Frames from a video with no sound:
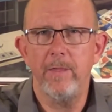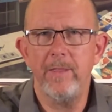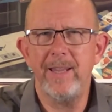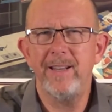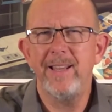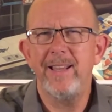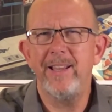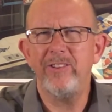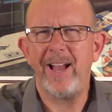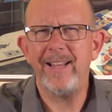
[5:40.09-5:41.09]
then
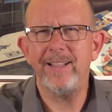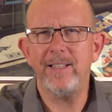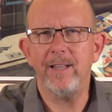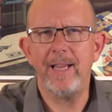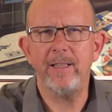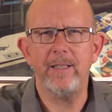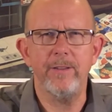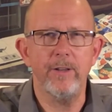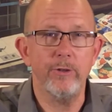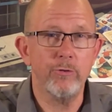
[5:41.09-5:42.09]
it's highly likely
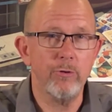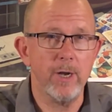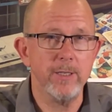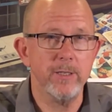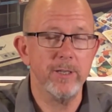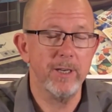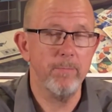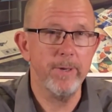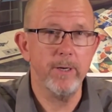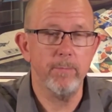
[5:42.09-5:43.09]
that a trust is going
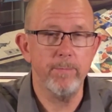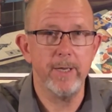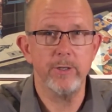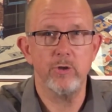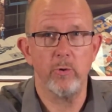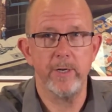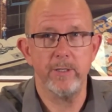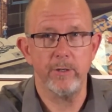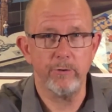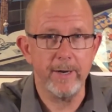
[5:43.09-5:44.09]
to be your best choice
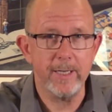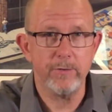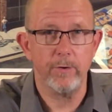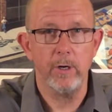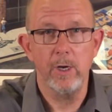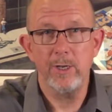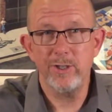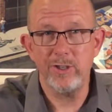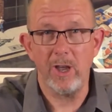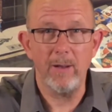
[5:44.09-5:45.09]
to transfer
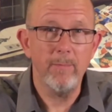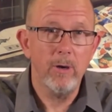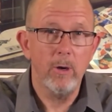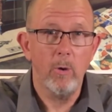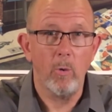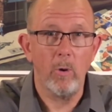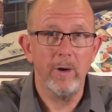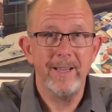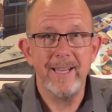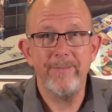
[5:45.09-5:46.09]
some
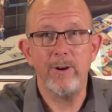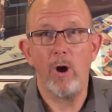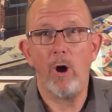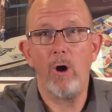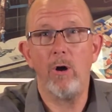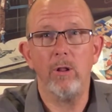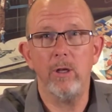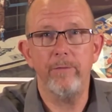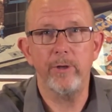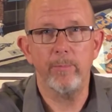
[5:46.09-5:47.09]
or even all
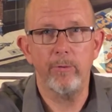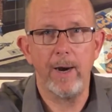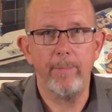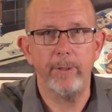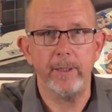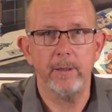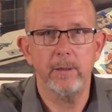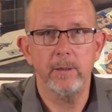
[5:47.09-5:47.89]
of your property.